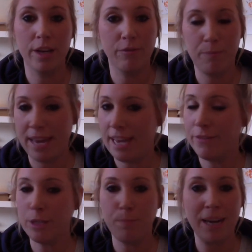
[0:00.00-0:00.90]
If
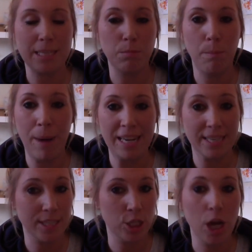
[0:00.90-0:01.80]
behaviour is bad, it's bad
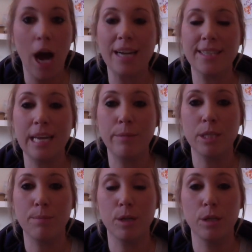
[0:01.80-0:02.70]
and it's not
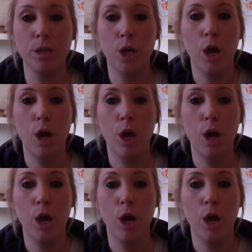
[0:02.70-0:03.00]
acceptable.